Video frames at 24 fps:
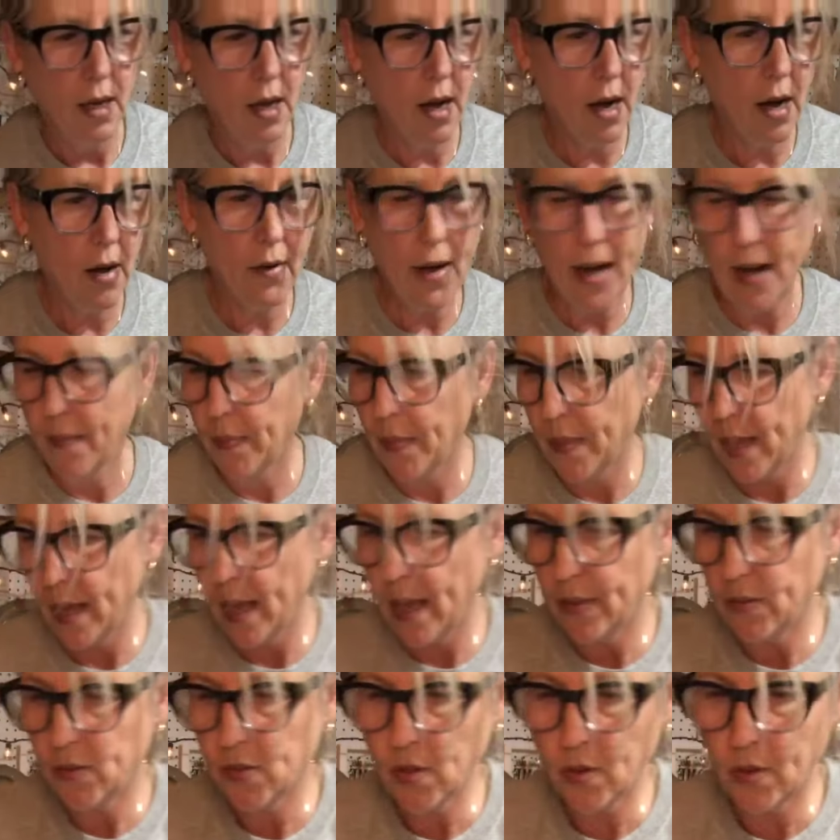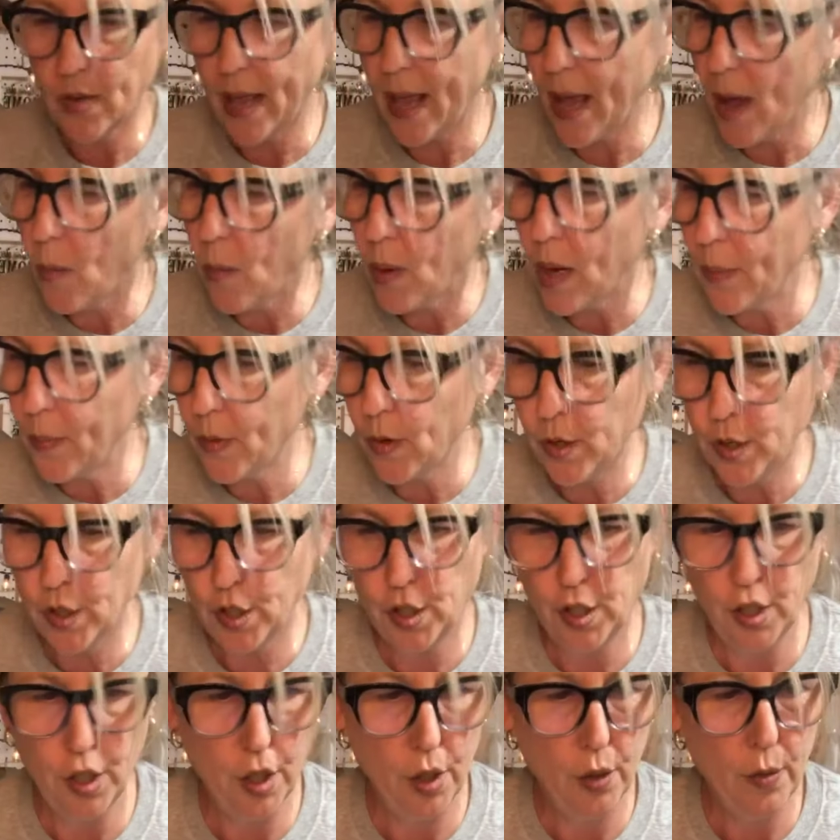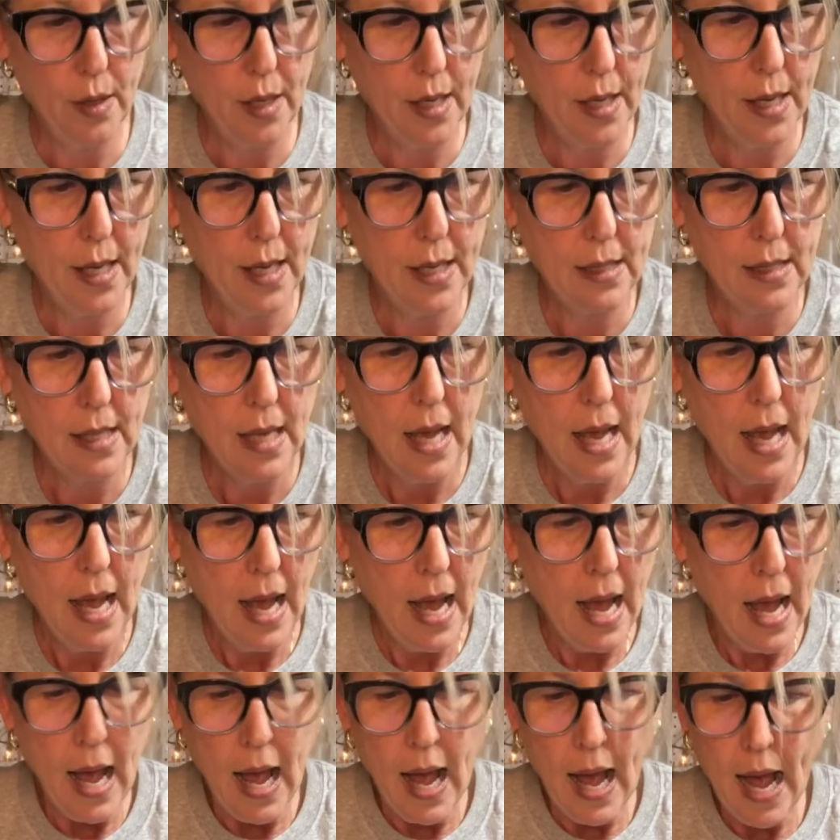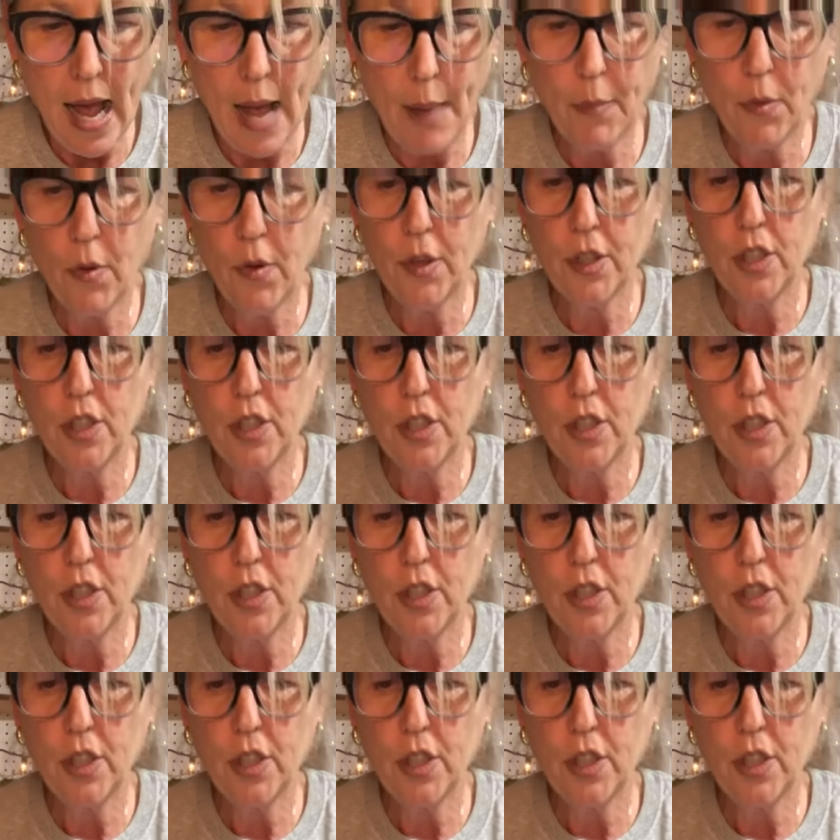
All right. And so now what I'm going to do is I'm going